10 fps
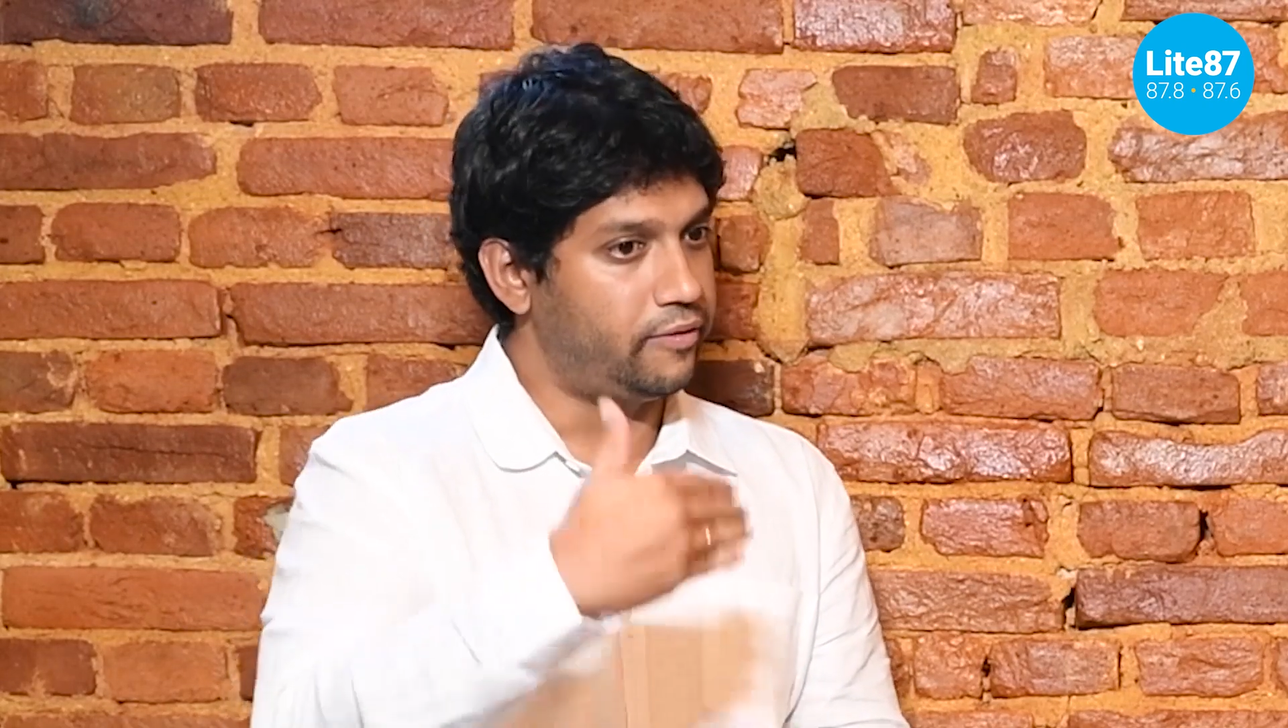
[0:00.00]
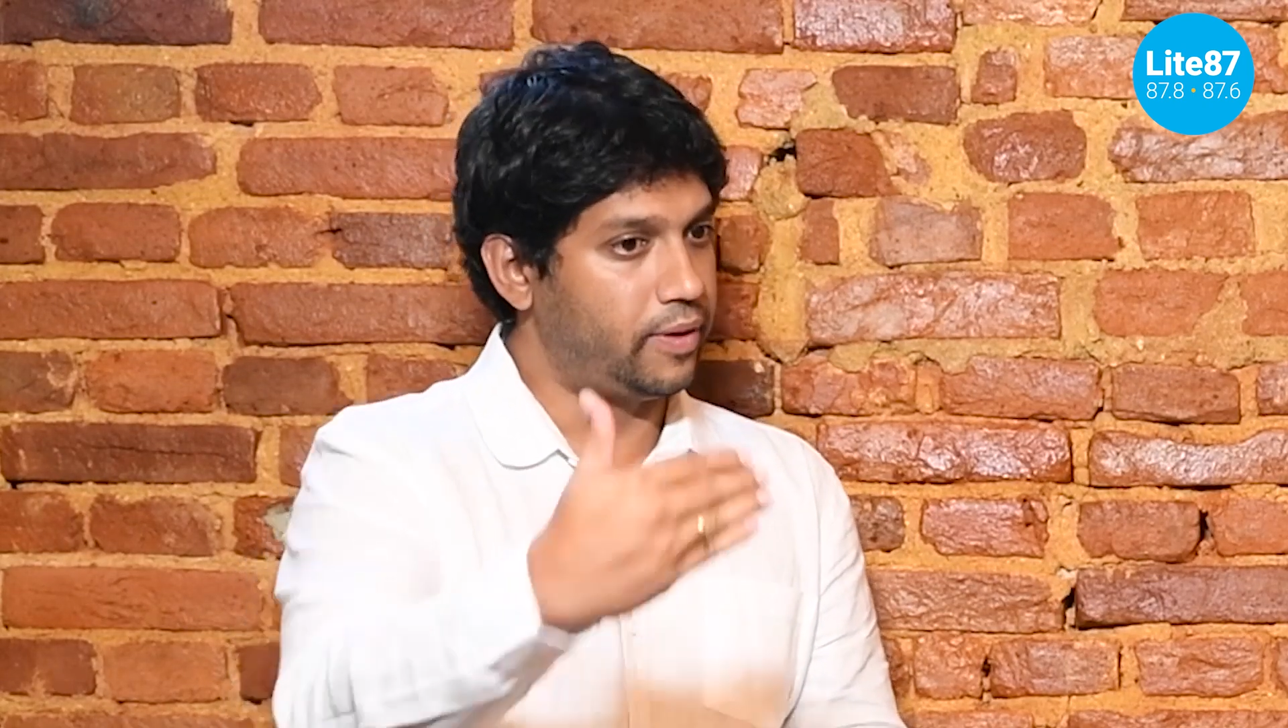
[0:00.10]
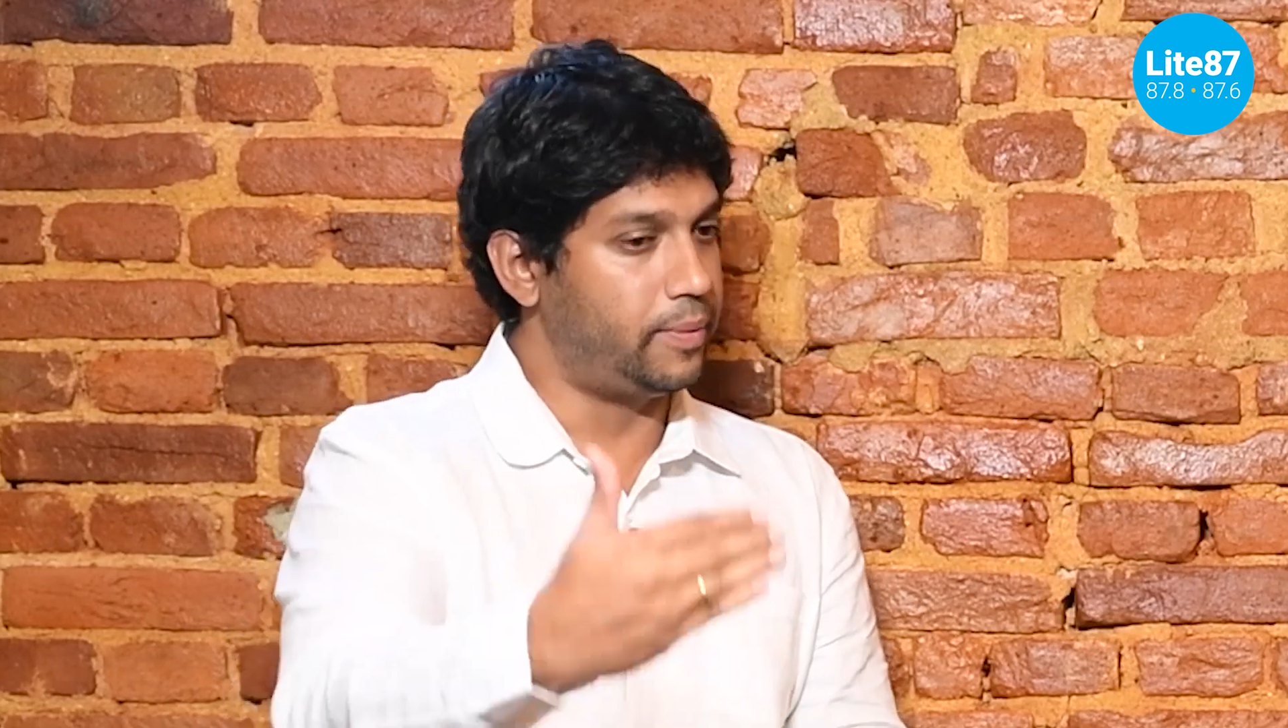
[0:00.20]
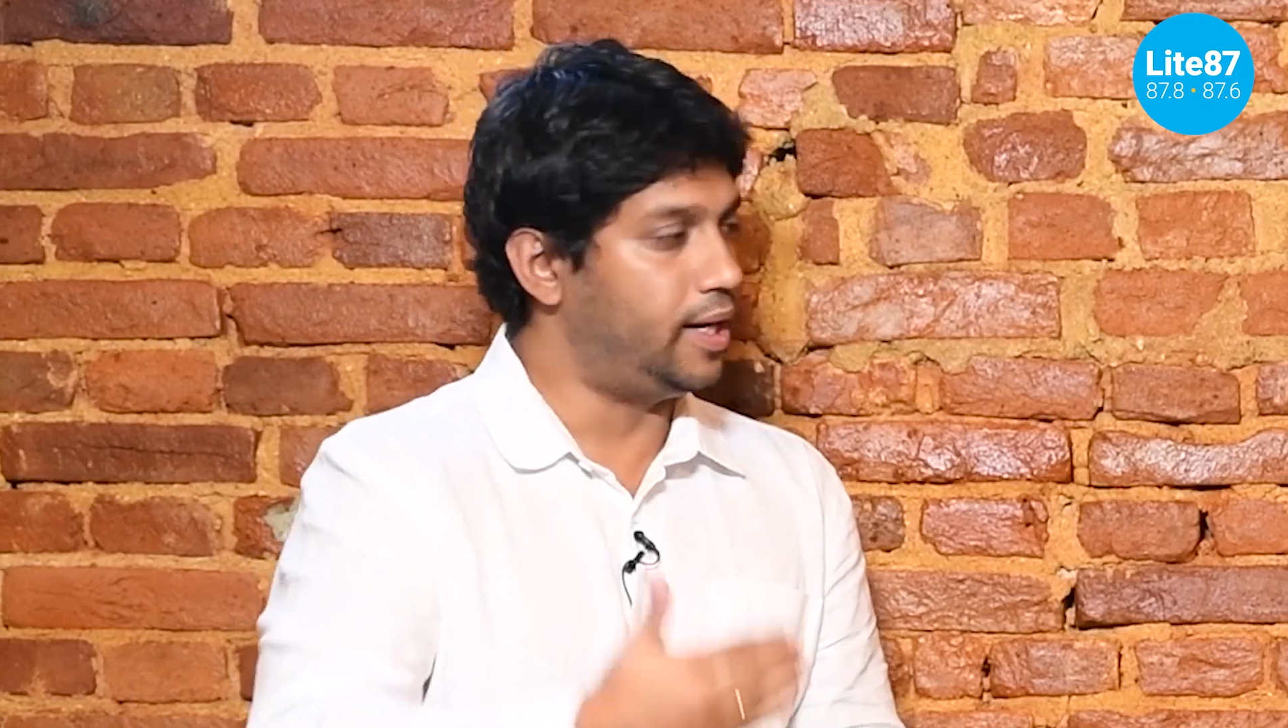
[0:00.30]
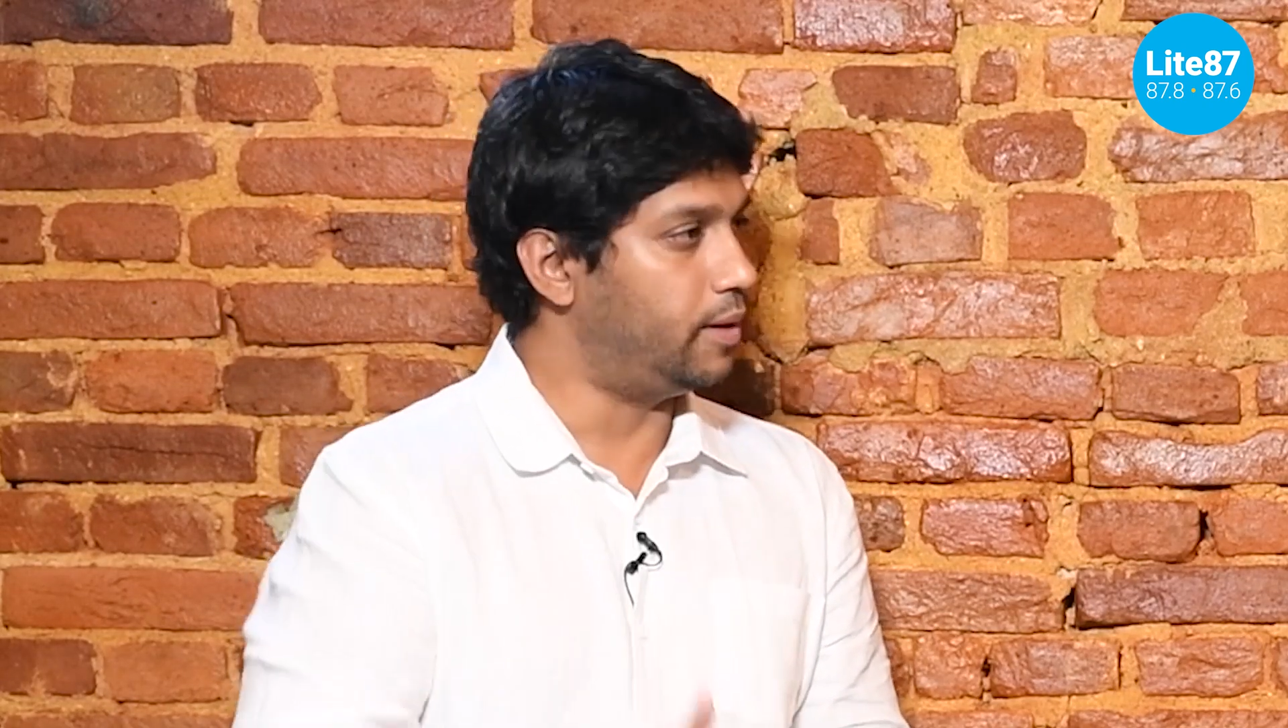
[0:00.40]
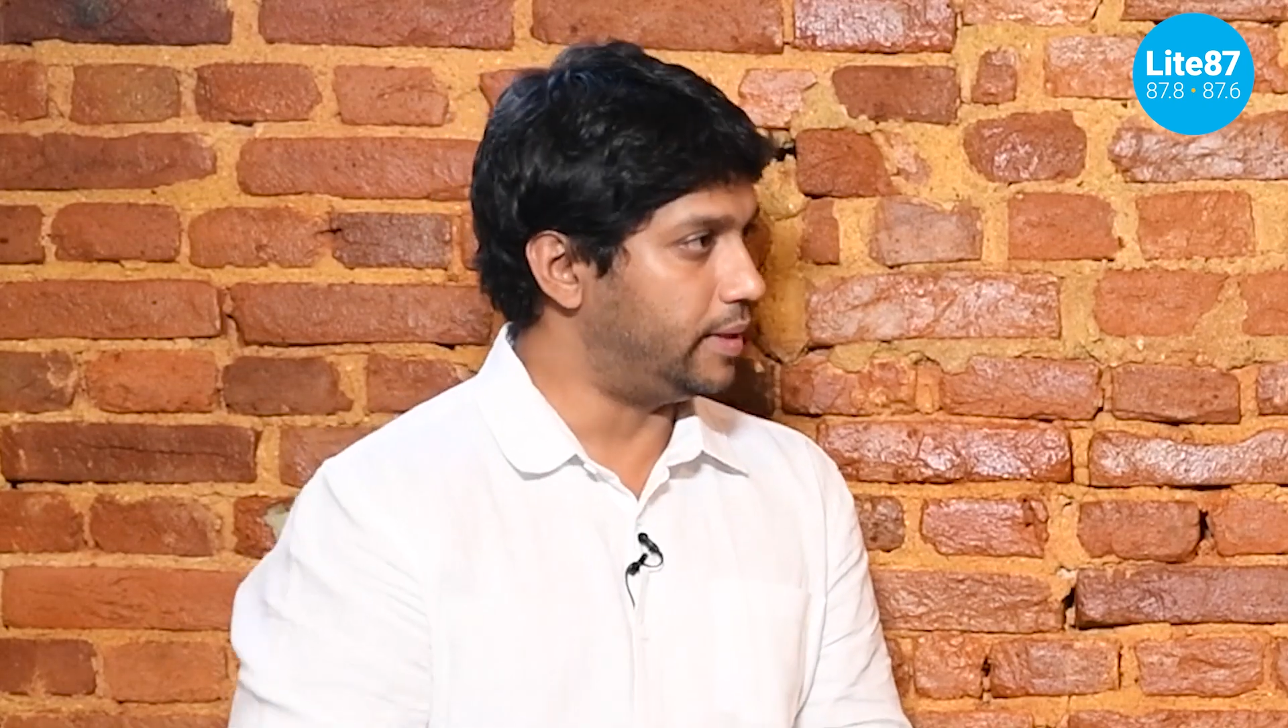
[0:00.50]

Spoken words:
familiar